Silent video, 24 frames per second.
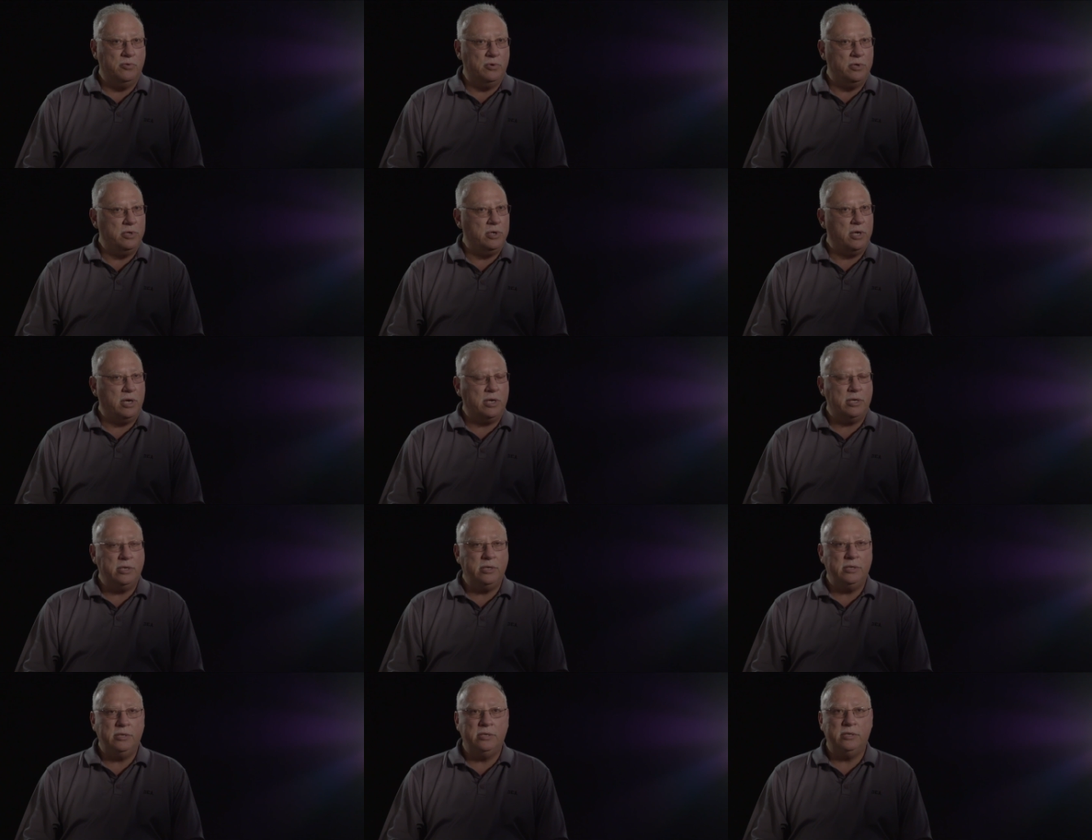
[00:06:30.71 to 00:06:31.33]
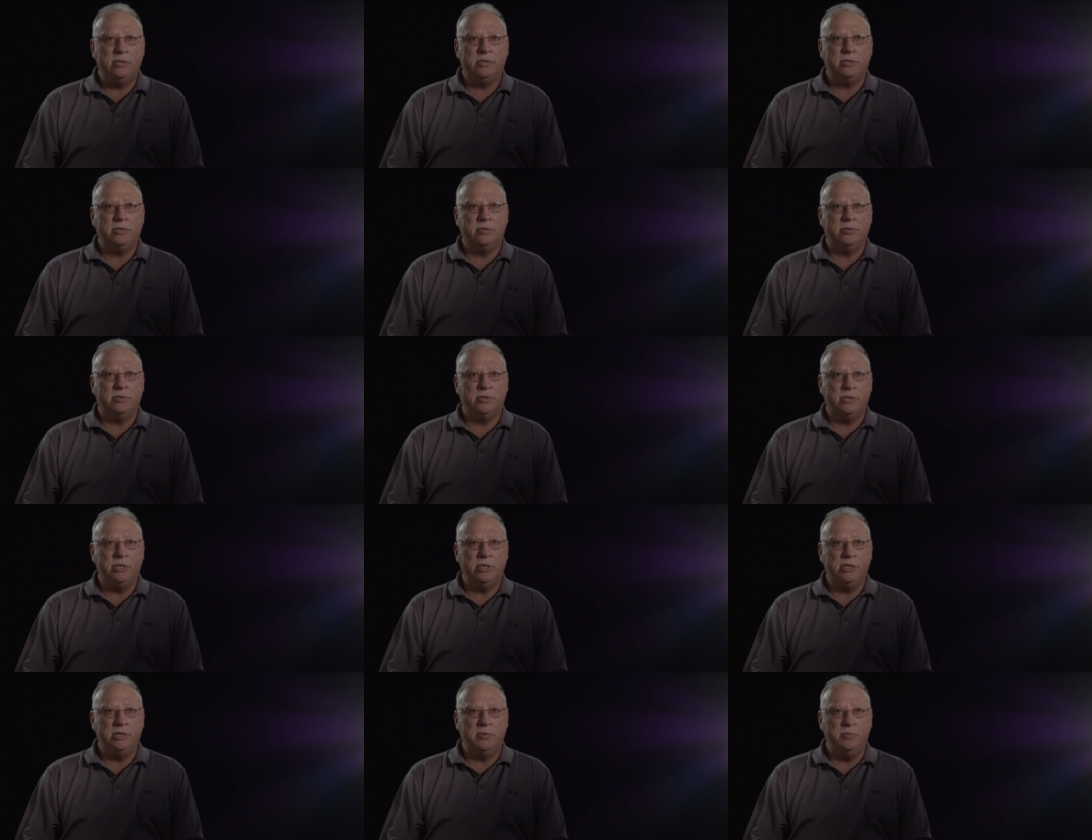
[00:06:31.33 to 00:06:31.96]
We're not in this to
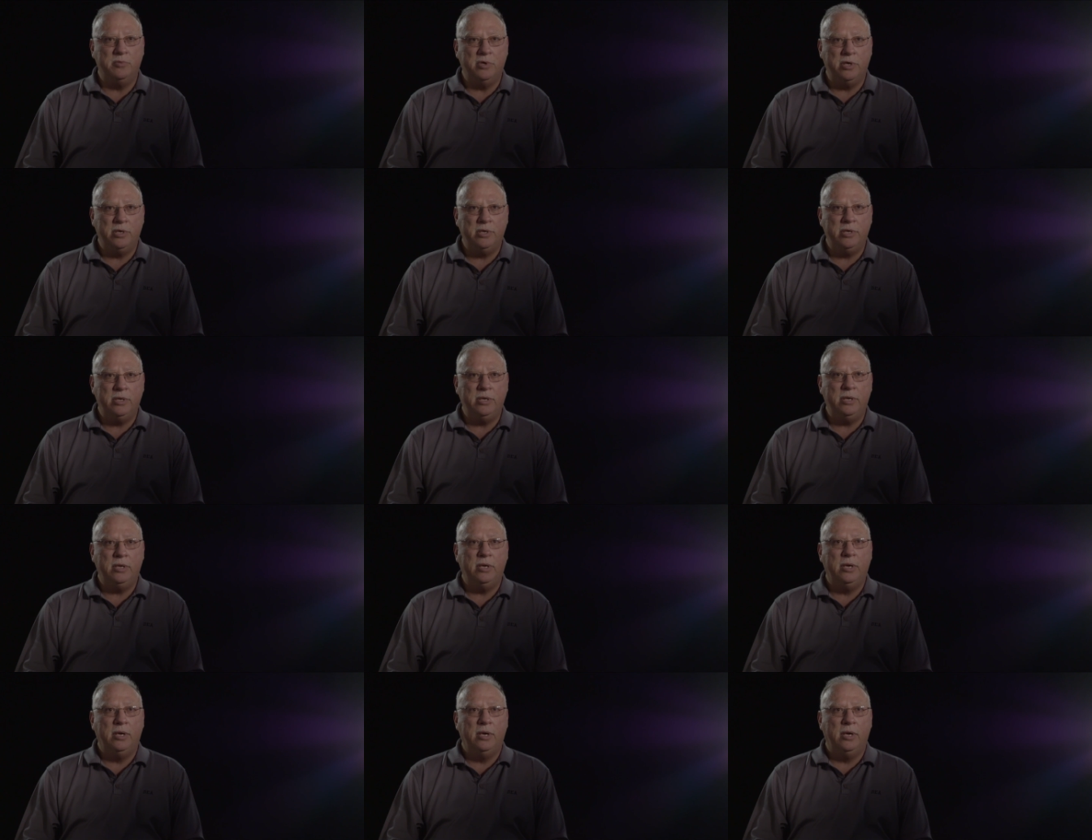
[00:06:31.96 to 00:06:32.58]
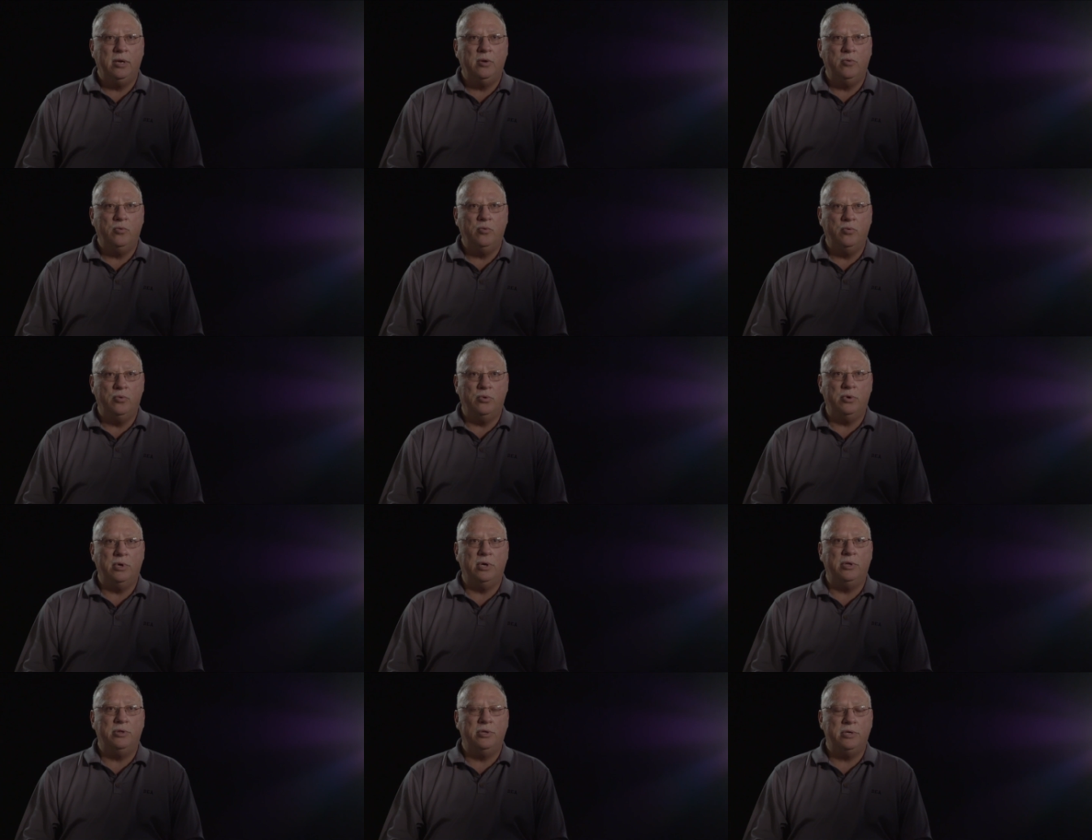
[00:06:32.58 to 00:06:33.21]
seize money.
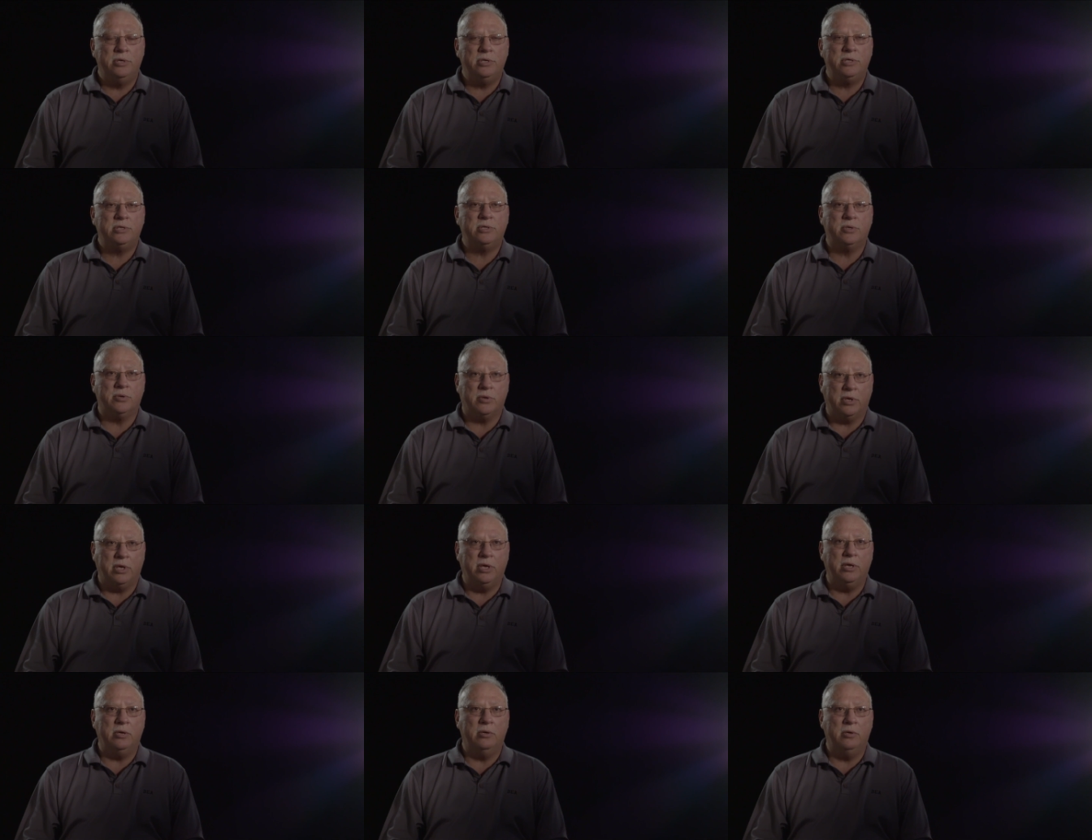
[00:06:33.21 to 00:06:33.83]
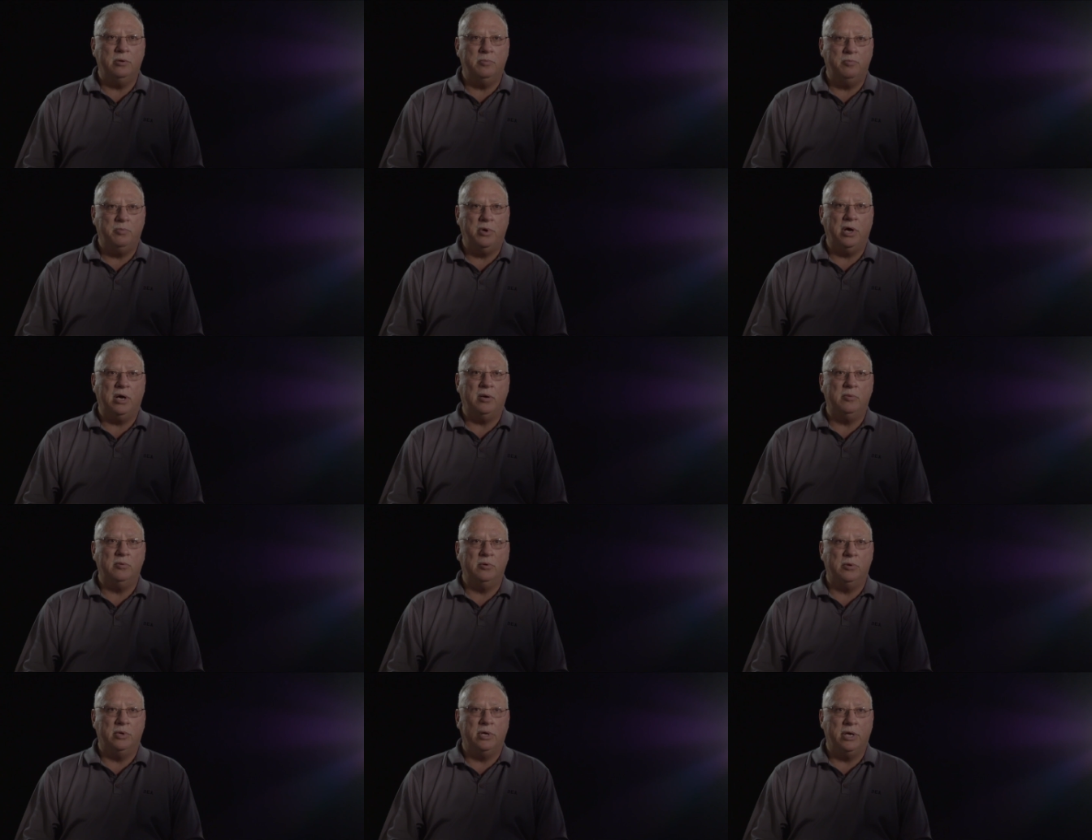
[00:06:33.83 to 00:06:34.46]
We're in this to kill
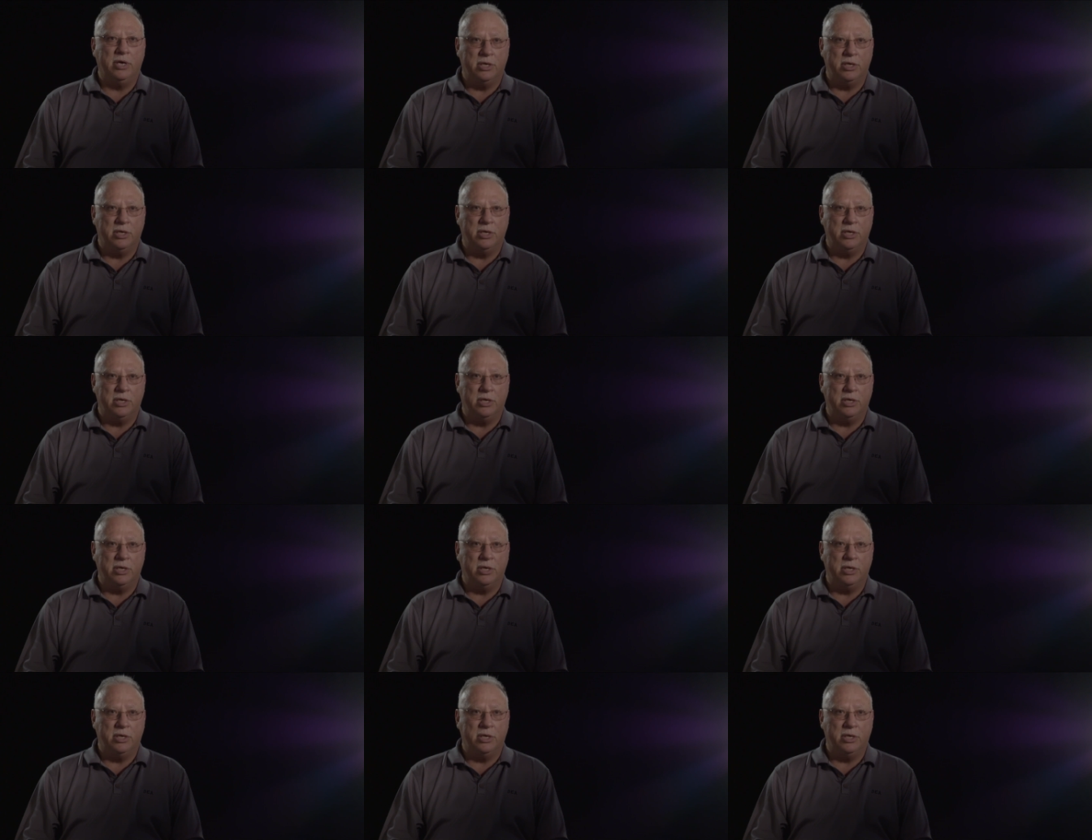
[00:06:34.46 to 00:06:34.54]
Pablo